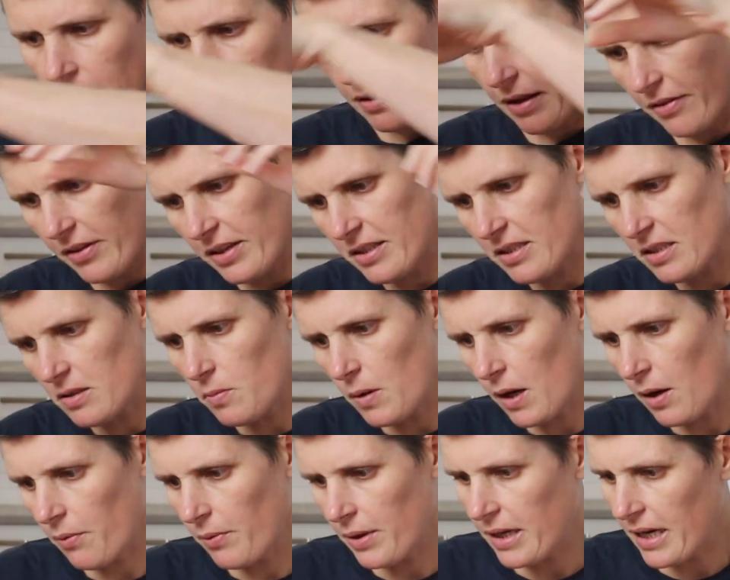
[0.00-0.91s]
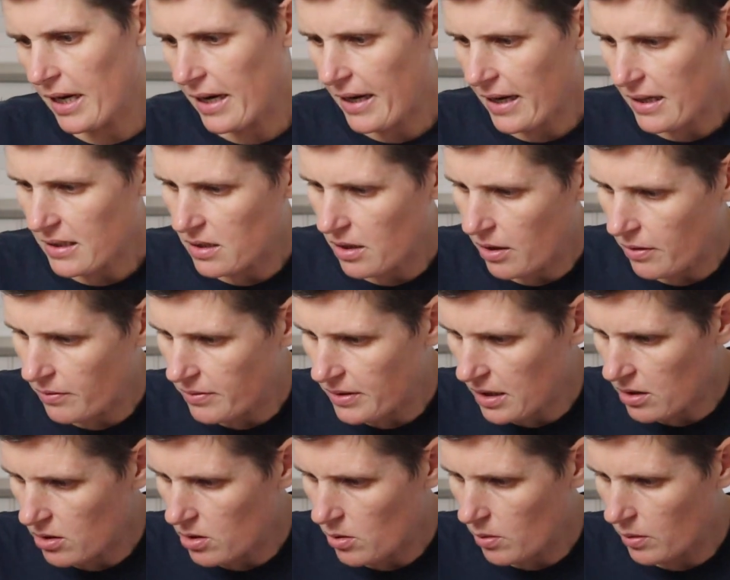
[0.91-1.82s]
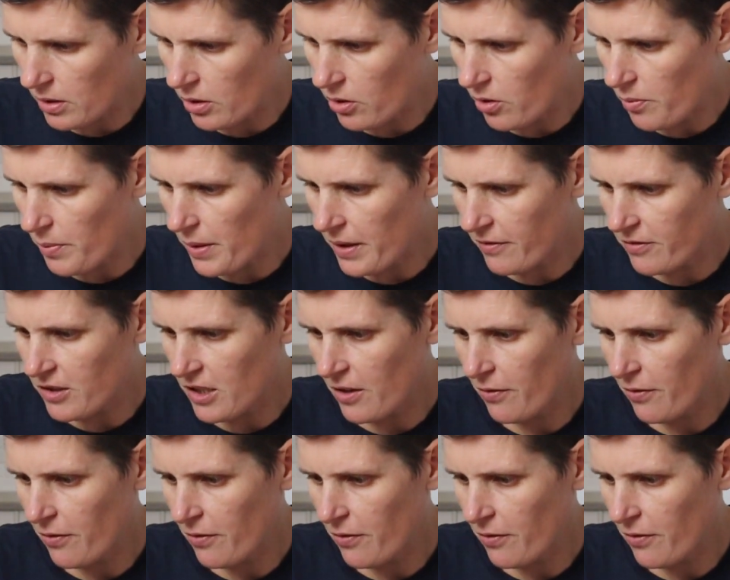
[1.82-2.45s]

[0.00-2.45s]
now this is where we get ourselves into a little bit of